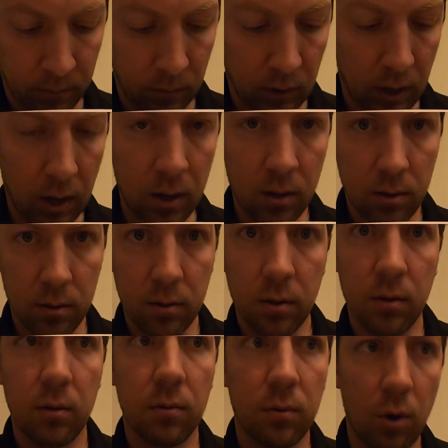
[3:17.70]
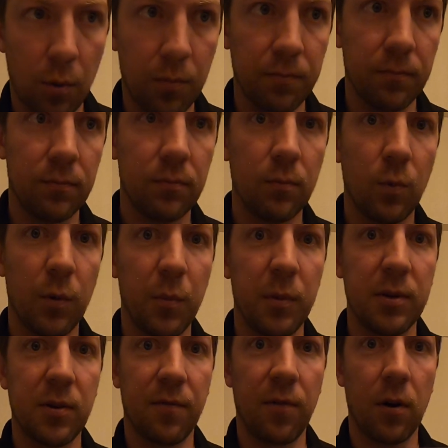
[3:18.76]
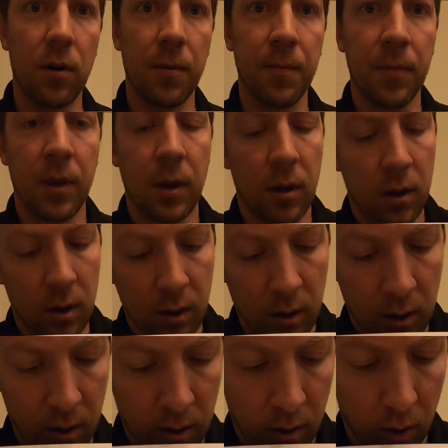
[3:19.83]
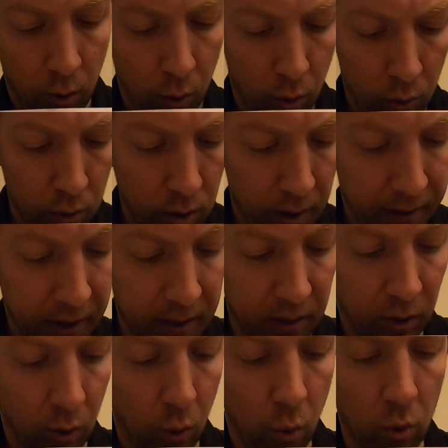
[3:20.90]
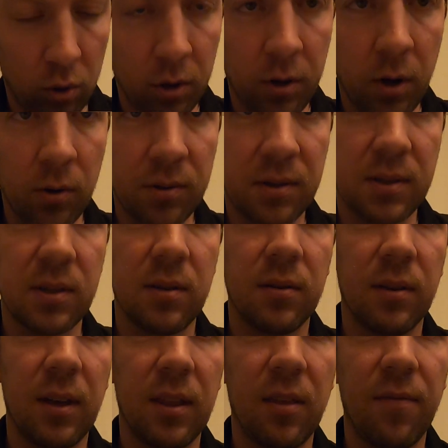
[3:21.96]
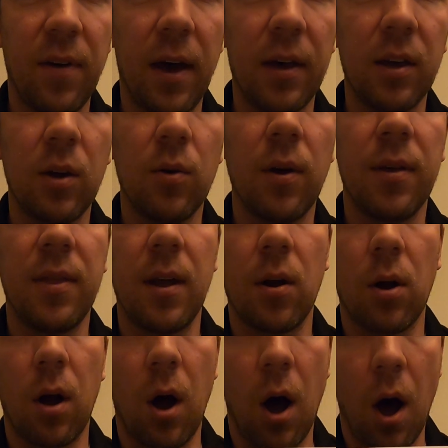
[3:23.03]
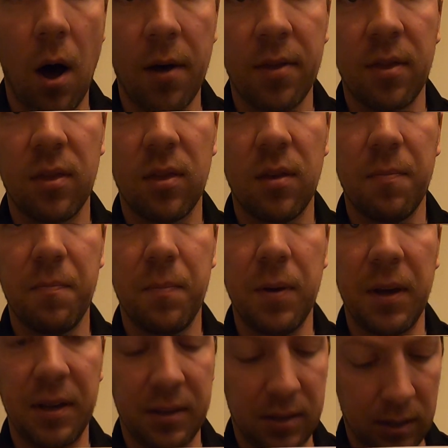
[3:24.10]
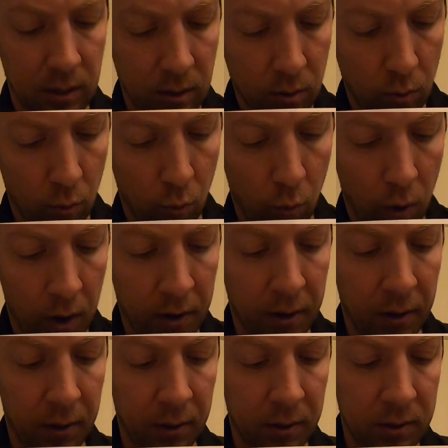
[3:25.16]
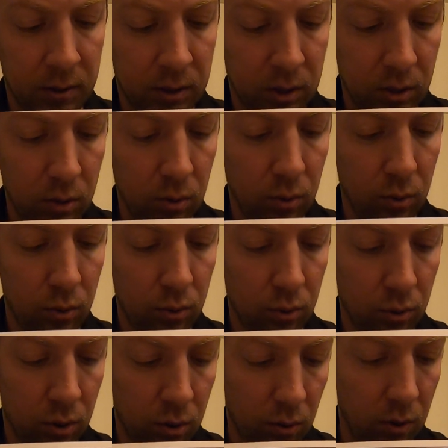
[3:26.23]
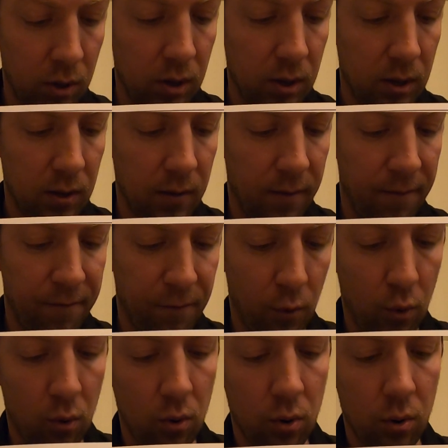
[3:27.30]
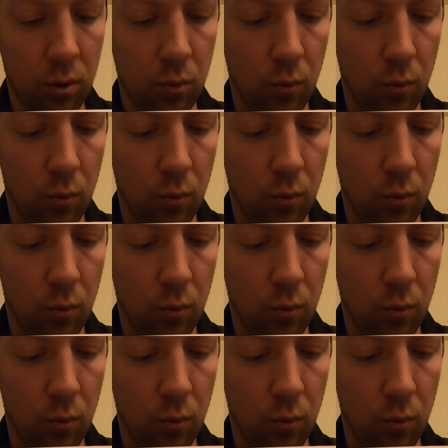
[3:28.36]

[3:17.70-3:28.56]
Okay, hope with me so far. Again, the quarter notes get the value and they are on the beat. 1, 2, 3, 4.